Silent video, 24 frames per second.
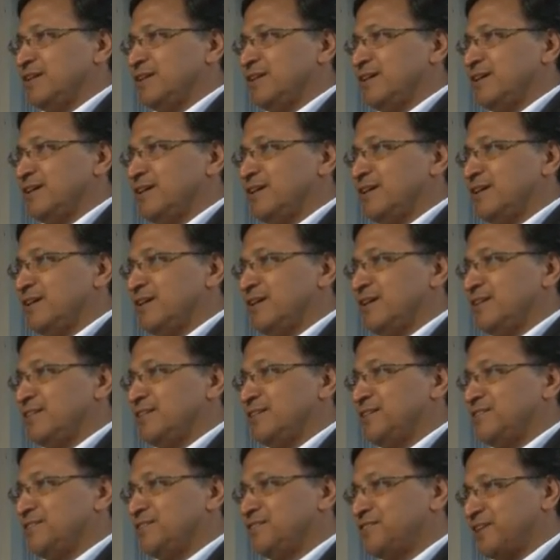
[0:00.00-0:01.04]

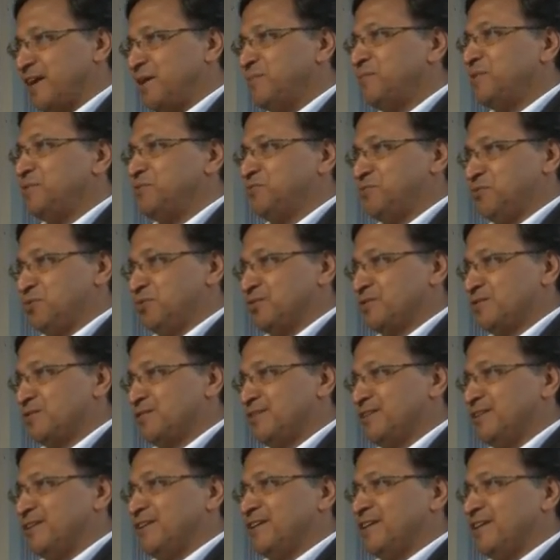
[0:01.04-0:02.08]
are driving
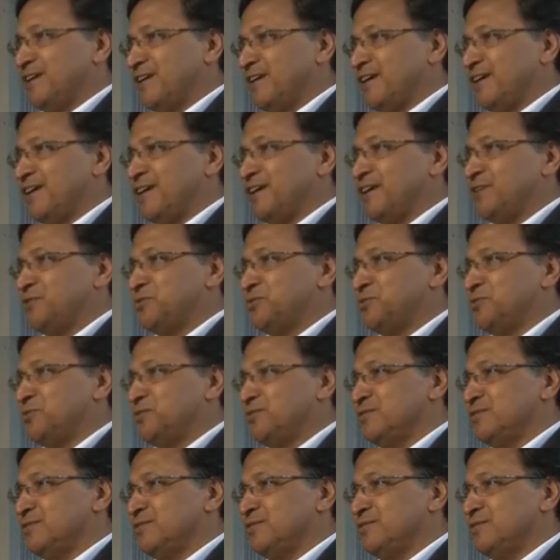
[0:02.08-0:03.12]
force
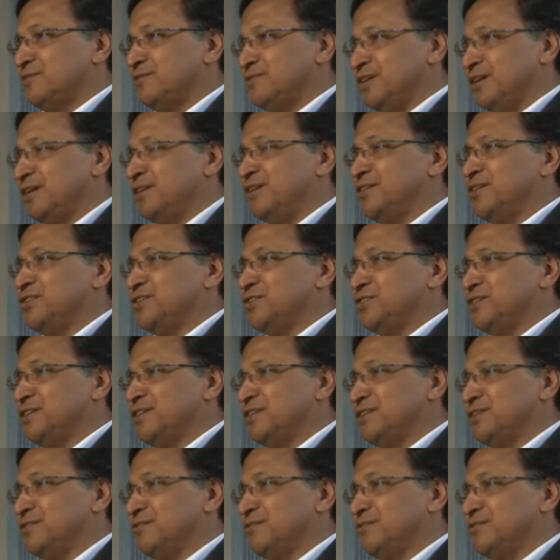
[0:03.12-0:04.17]
to take
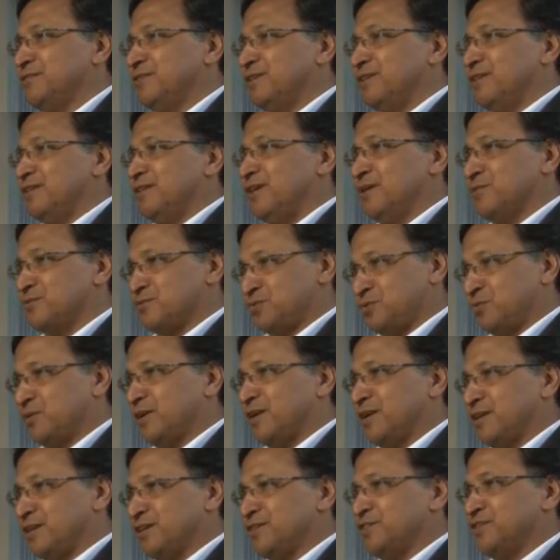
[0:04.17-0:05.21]
initiative of
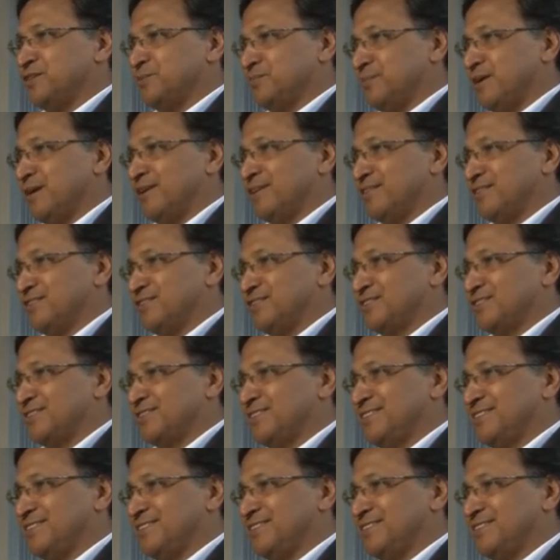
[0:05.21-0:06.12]
solar energy in Bangladesh.